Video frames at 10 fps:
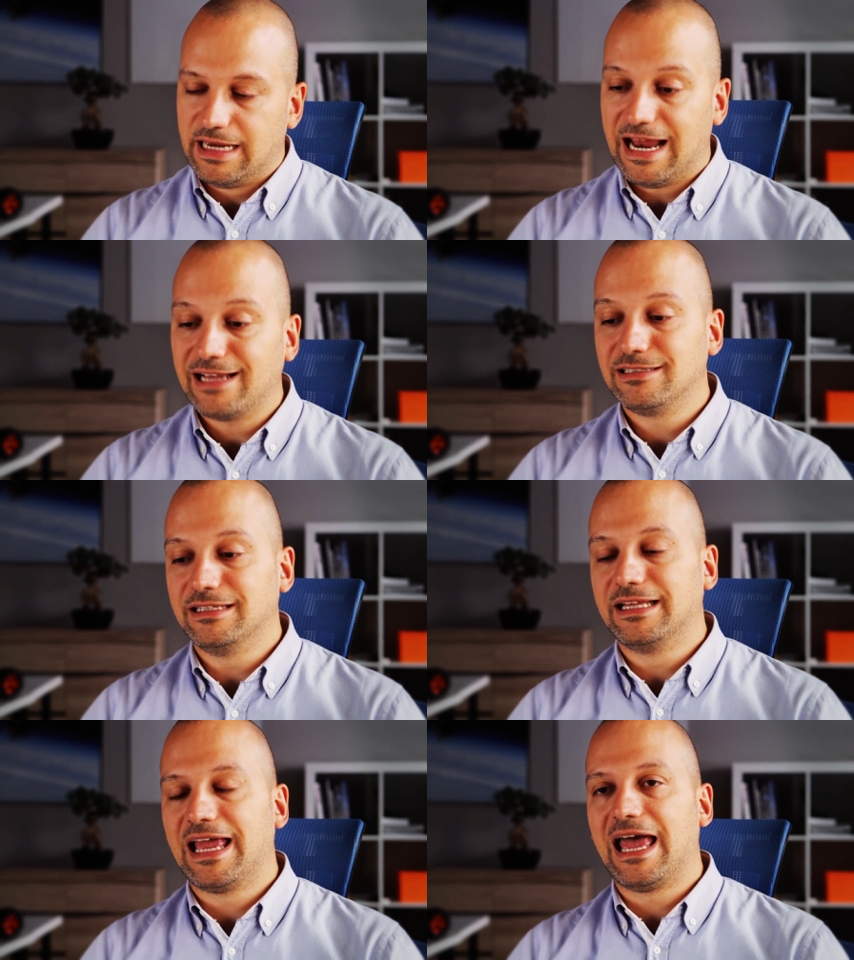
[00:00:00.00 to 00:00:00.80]
an
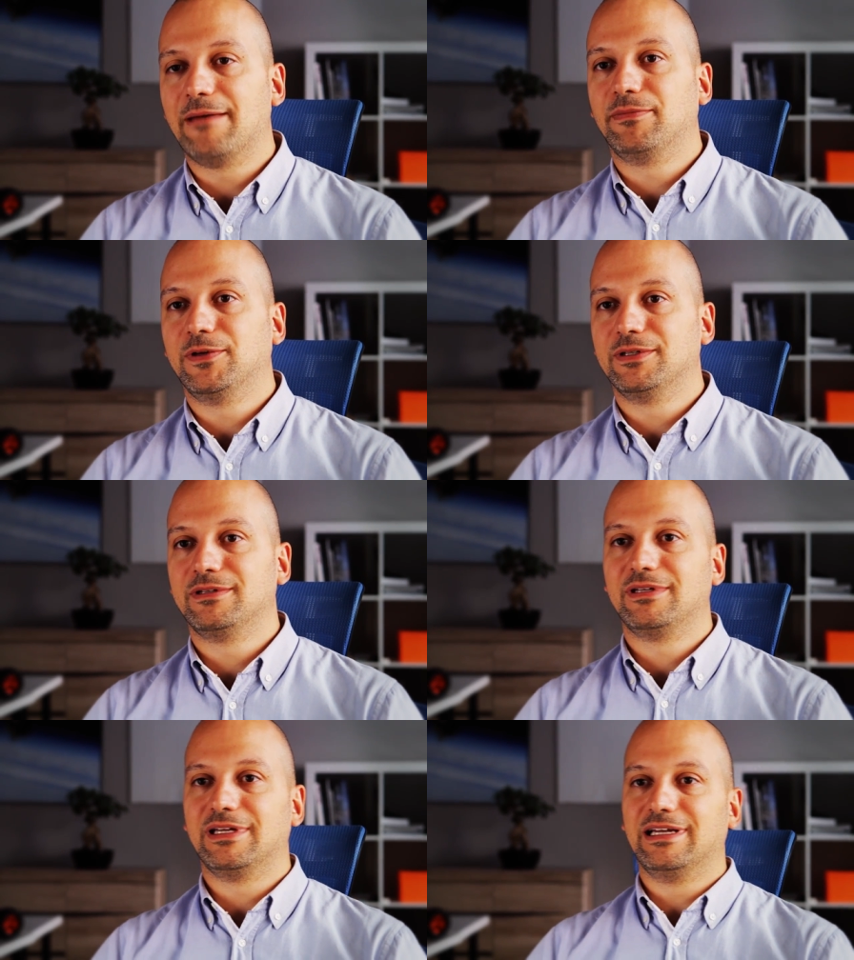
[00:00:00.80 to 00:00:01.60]
accident
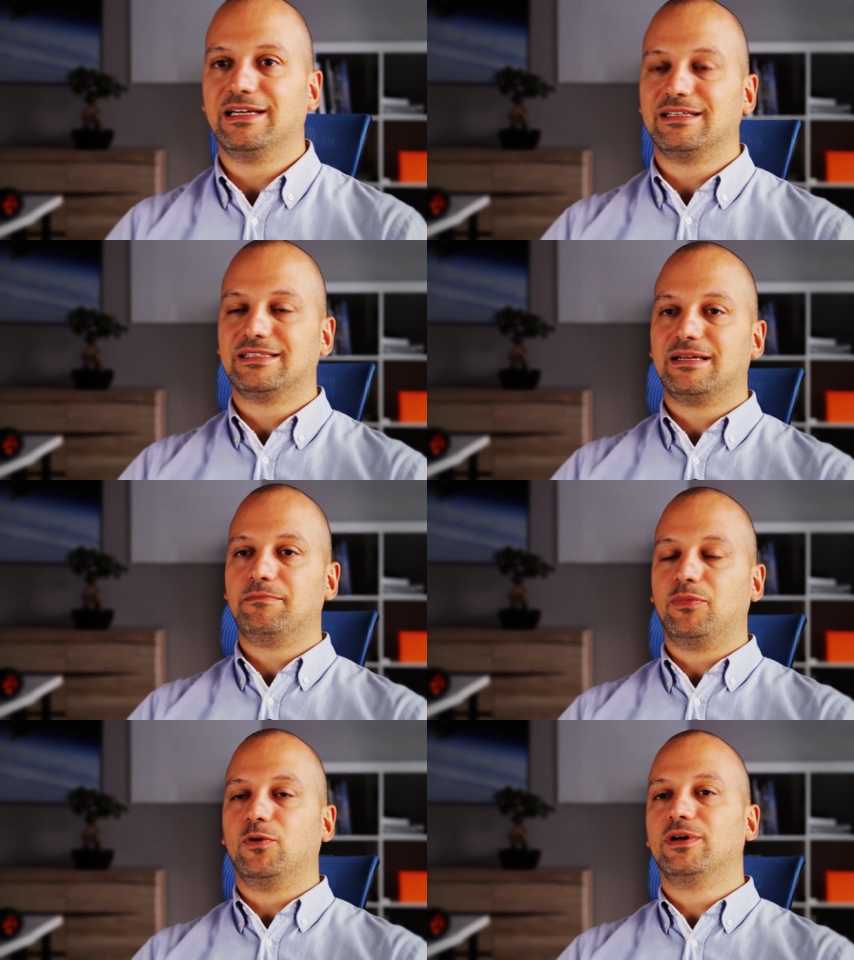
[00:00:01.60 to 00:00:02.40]
happened at
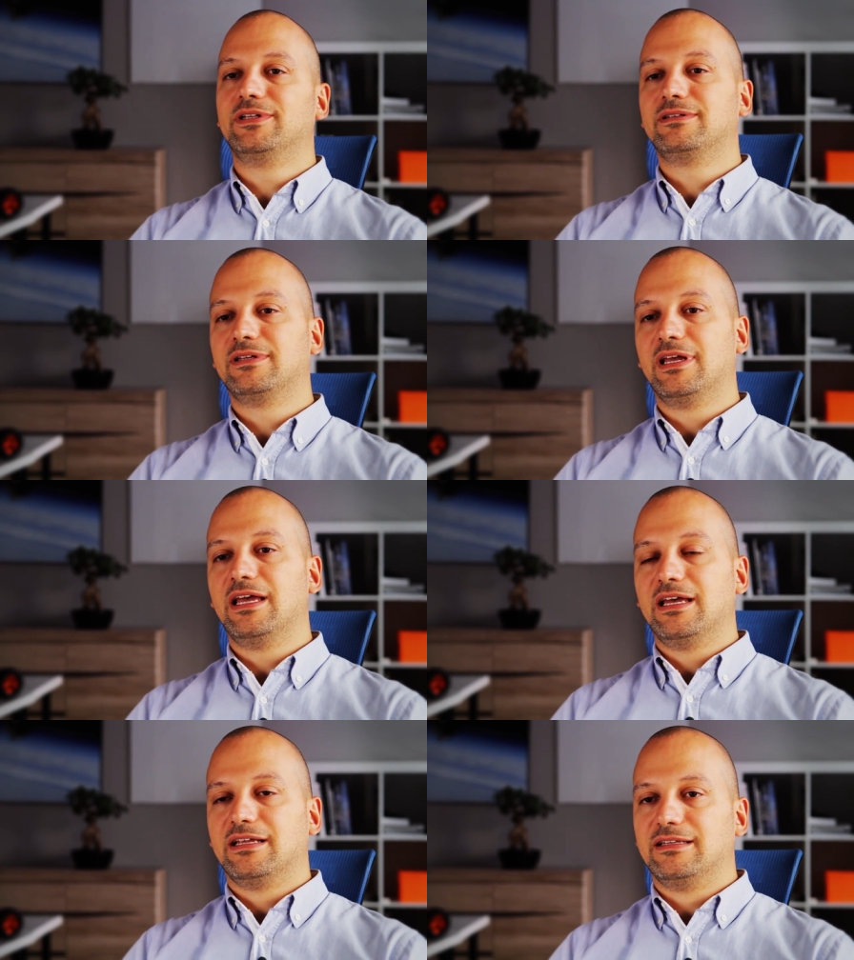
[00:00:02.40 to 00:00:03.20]
some point
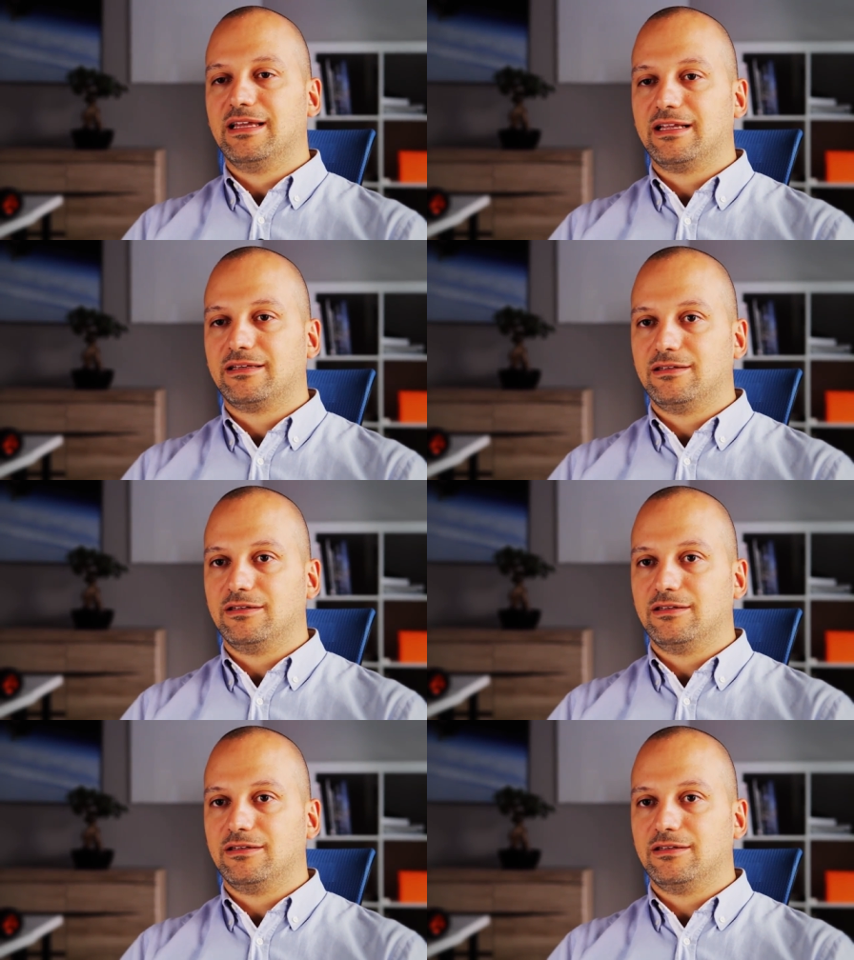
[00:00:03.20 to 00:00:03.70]
that